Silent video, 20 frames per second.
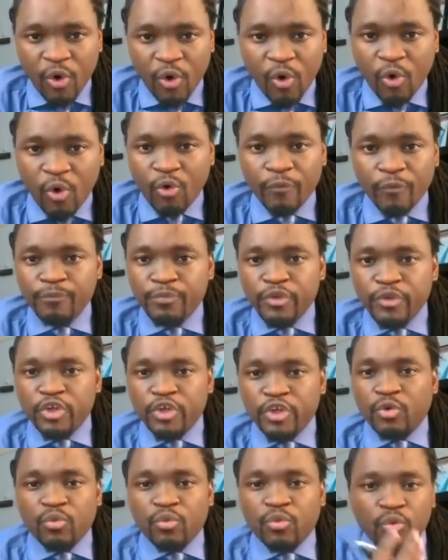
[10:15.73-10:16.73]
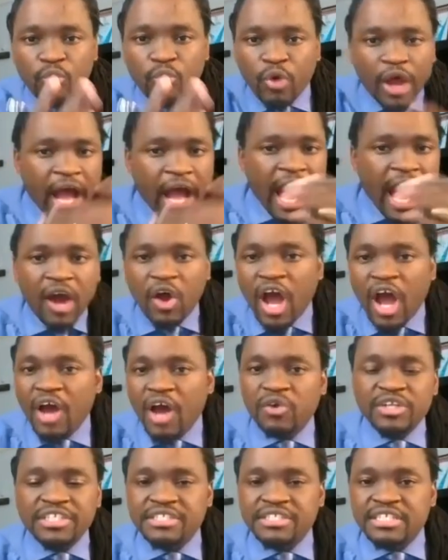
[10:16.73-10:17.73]
Or, you know, how,
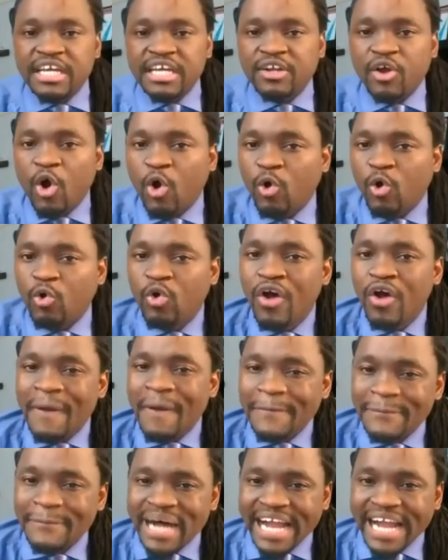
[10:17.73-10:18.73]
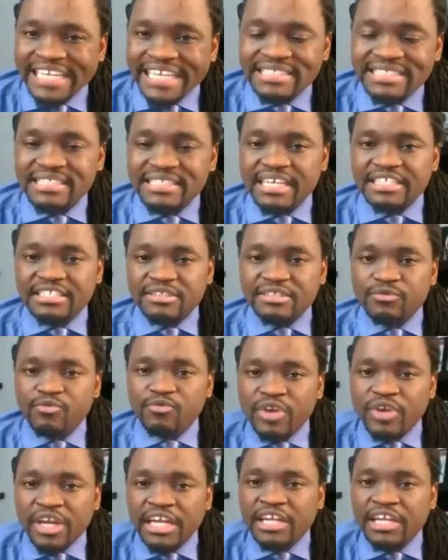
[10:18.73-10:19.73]
how does that whole mindset
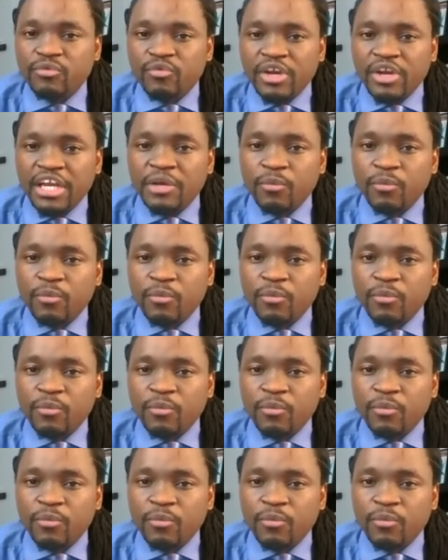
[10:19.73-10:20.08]
really,